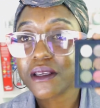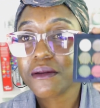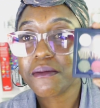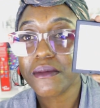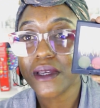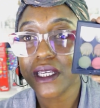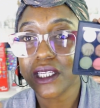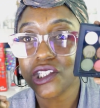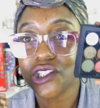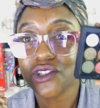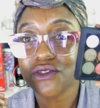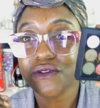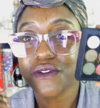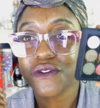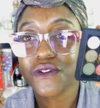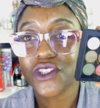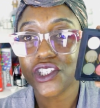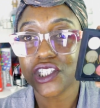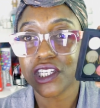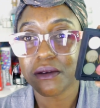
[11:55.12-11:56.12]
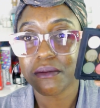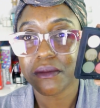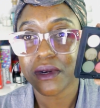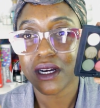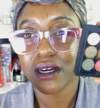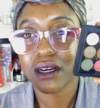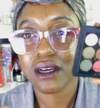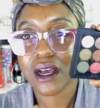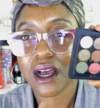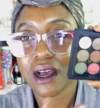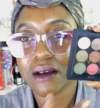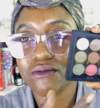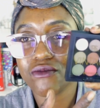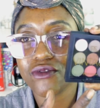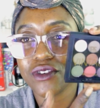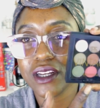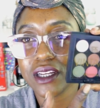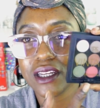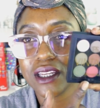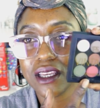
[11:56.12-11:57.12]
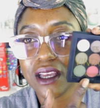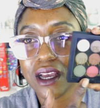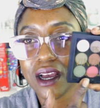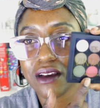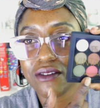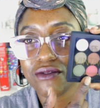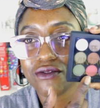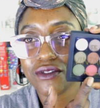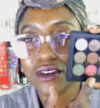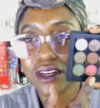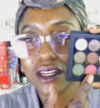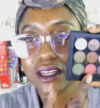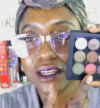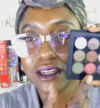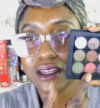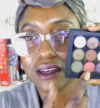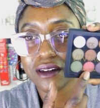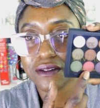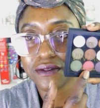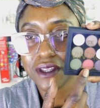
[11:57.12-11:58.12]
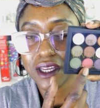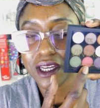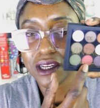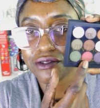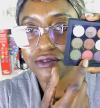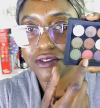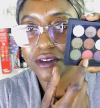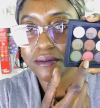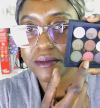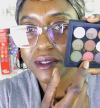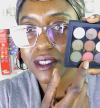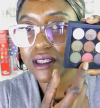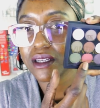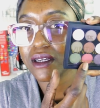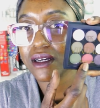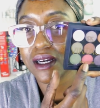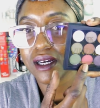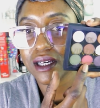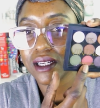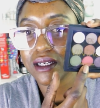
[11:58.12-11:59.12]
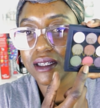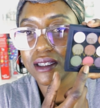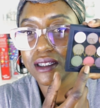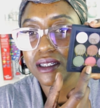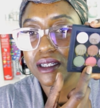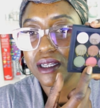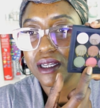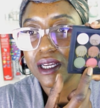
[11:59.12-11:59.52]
mixture of shimmer. I really love that crimson colour.